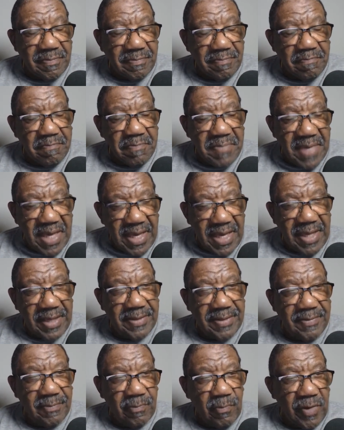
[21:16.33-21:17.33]

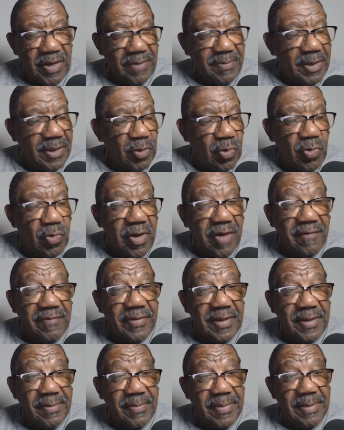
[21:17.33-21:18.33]
men, women, whoever
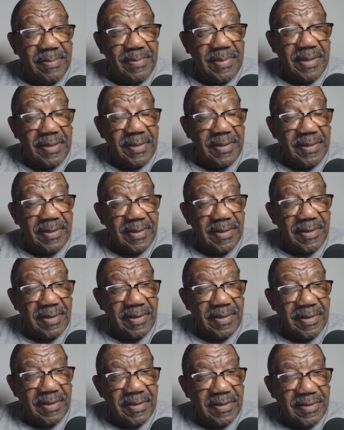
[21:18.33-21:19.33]
they may be,
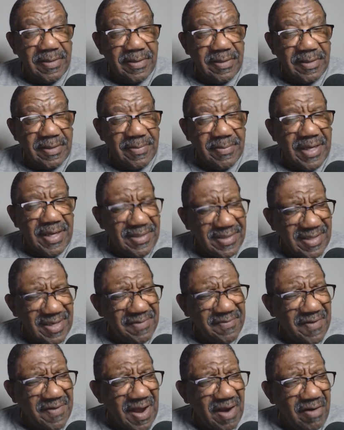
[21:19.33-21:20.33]
to
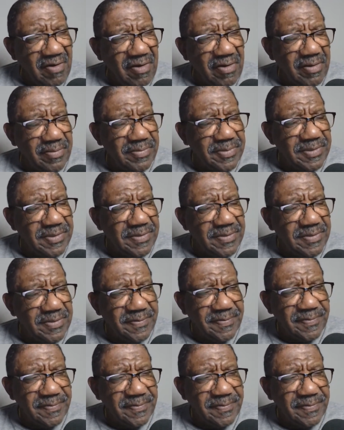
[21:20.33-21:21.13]
maintain firearms.